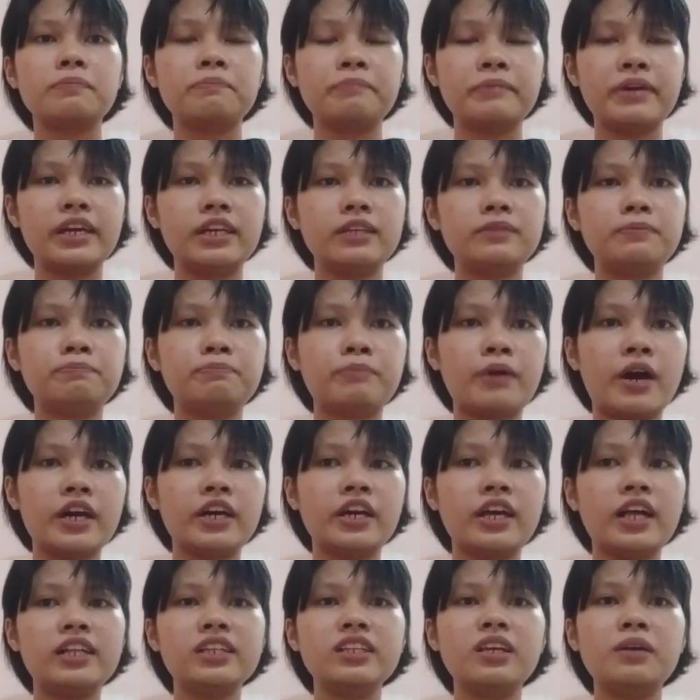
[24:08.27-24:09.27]
made
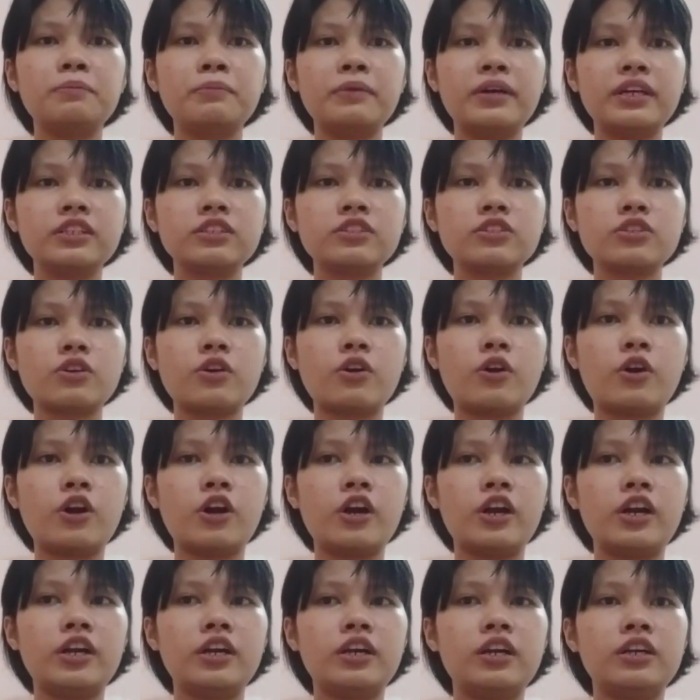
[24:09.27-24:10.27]
by elements
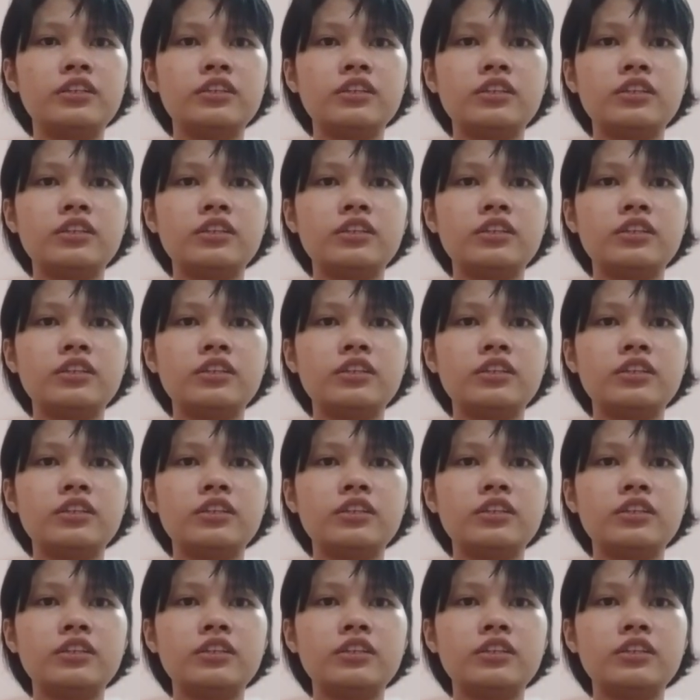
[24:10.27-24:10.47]
or